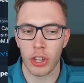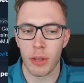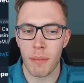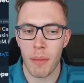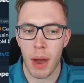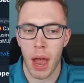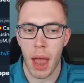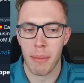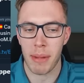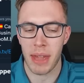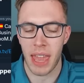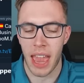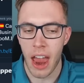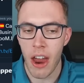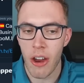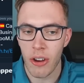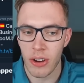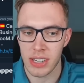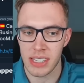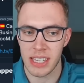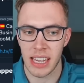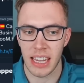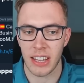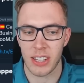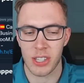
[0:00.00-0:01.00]
on the Miami
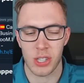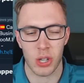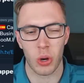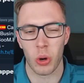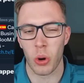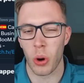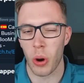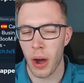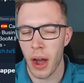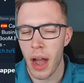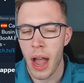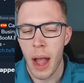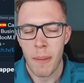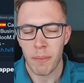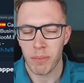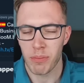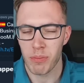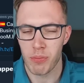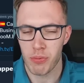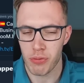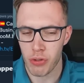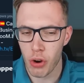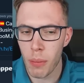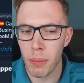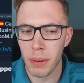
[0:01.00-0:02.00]
Heretics, or
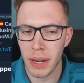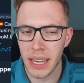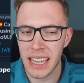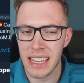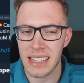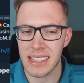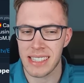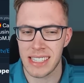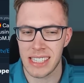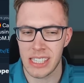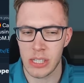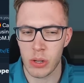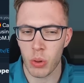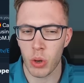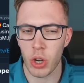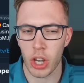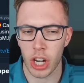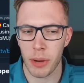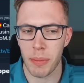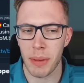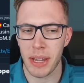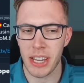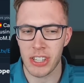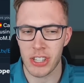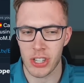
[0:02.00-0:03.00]
probably still
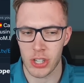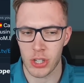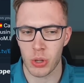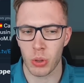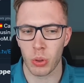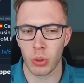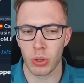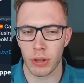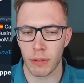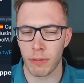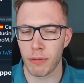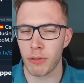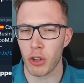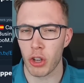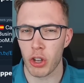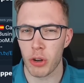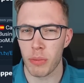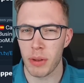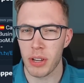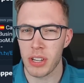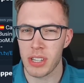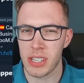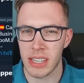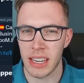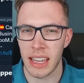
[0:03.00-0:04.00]
going to be just called the
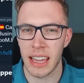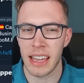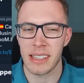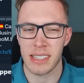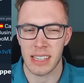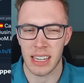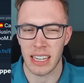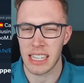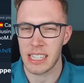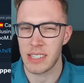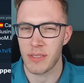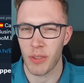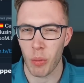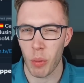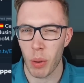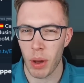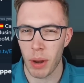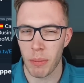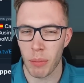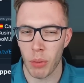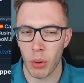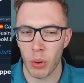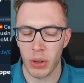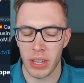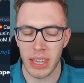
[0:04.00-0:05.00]
Florida Mutineers, at least for
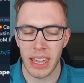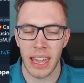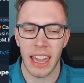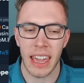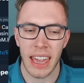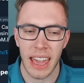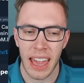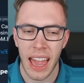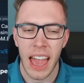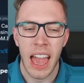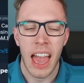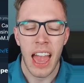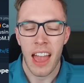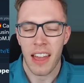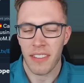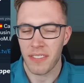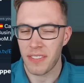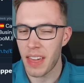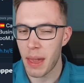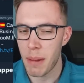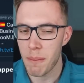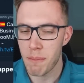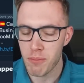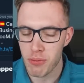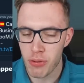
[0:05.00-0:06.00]
one more year.
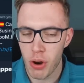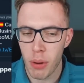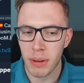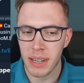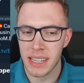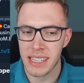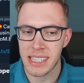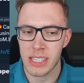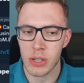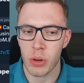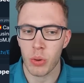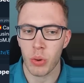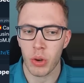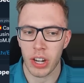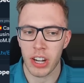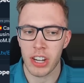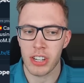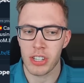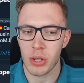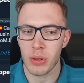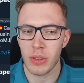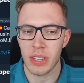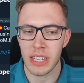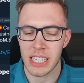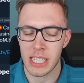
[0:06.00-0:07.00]
They're probably still going
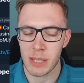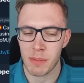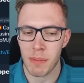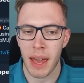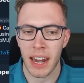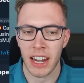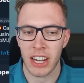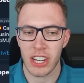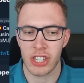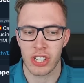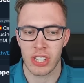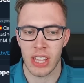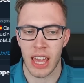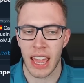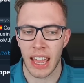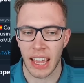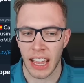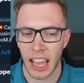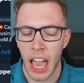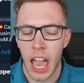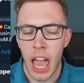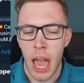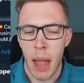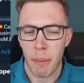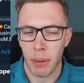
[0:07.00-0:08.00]
to do this Spanish
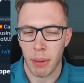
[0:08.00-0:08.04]
thing,